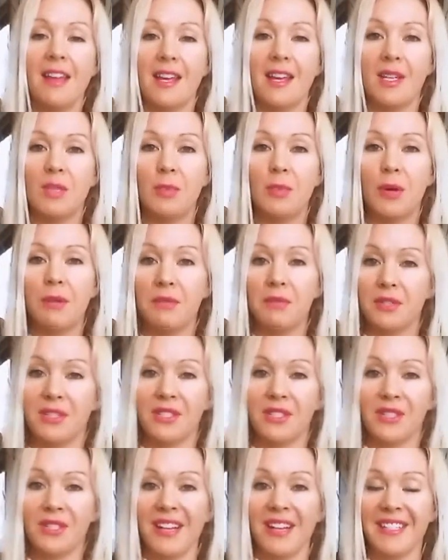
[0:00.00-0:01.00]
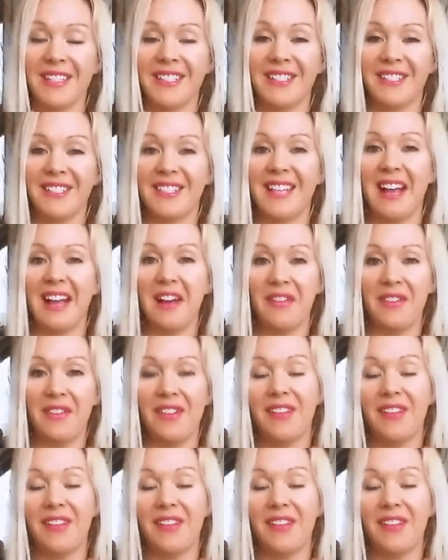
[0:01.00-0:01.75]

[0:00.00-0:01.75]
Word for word: is prone to stress yourself,